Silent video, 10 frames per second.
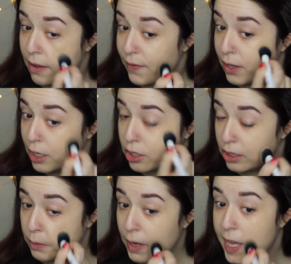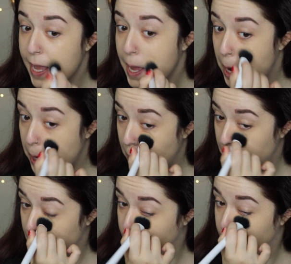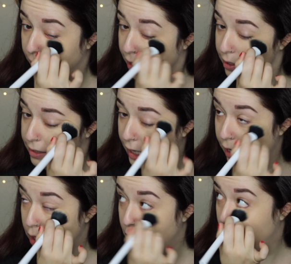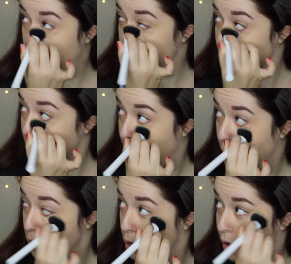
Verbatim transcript: foundation to my hand for like a second coat, so